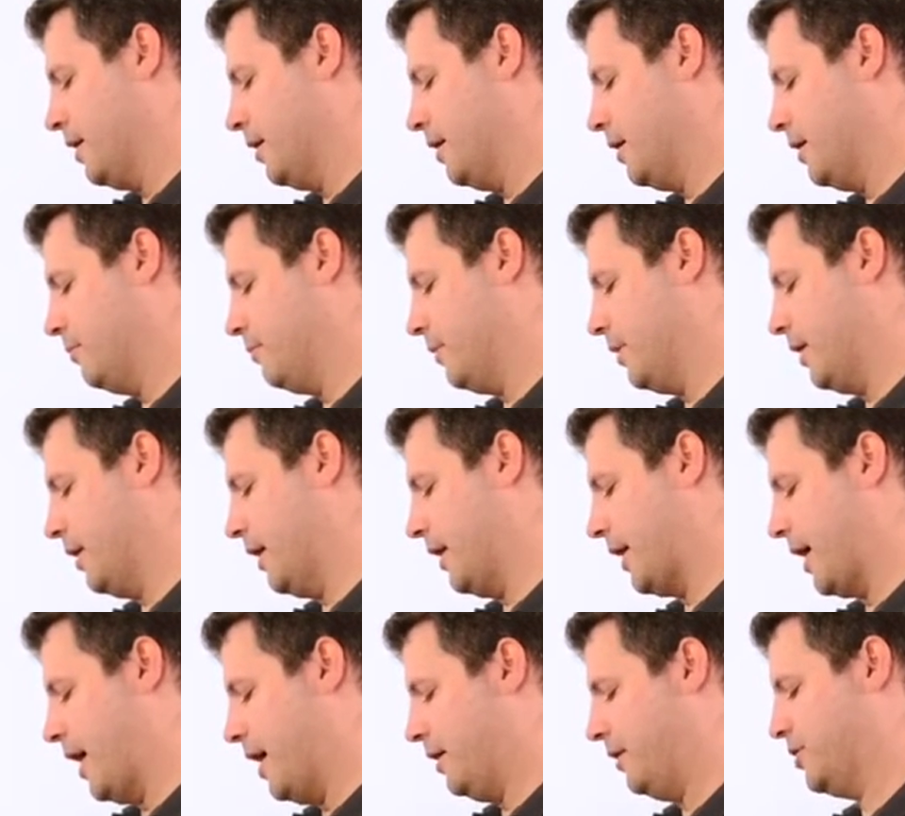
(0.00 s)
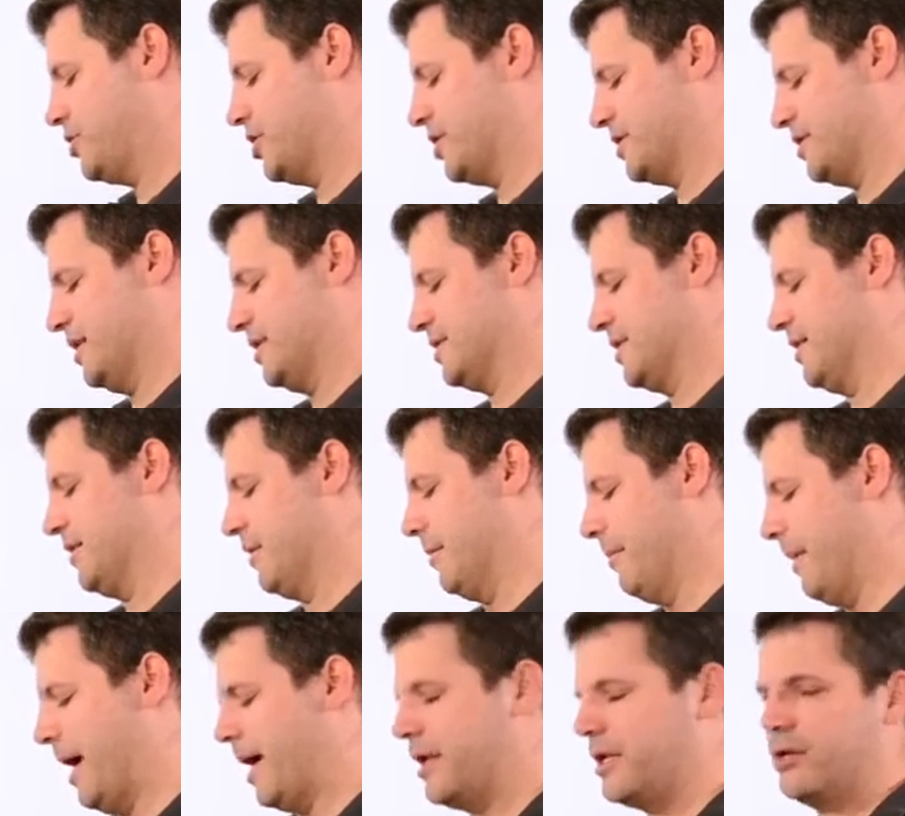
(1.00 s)
Again, just as in the
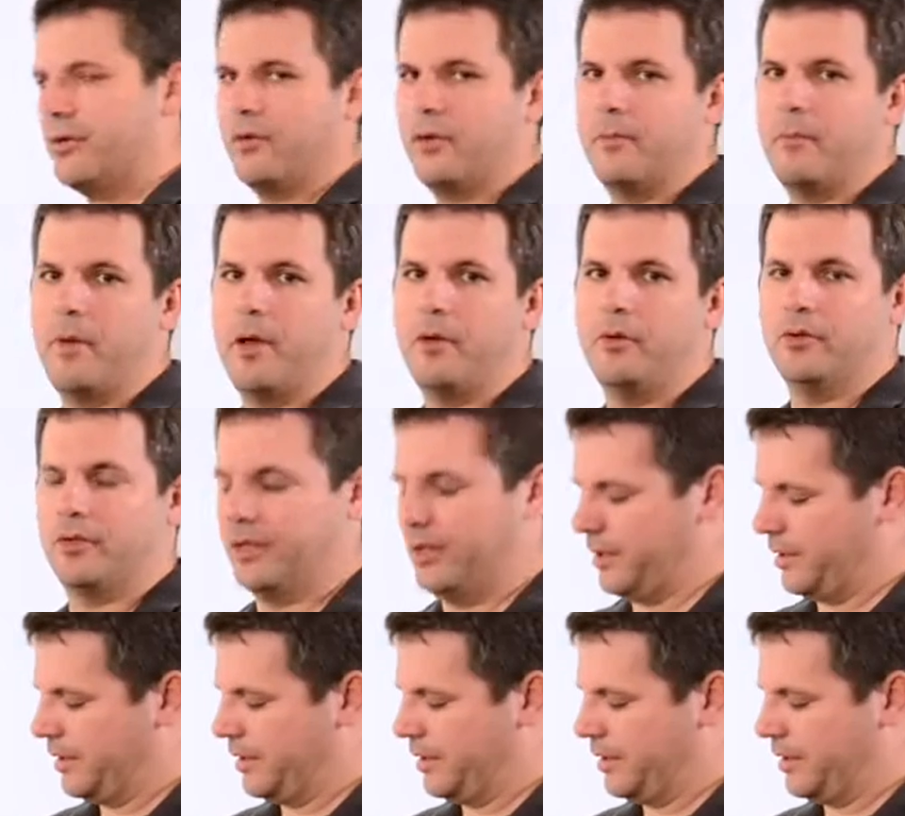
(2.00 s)
manual mode,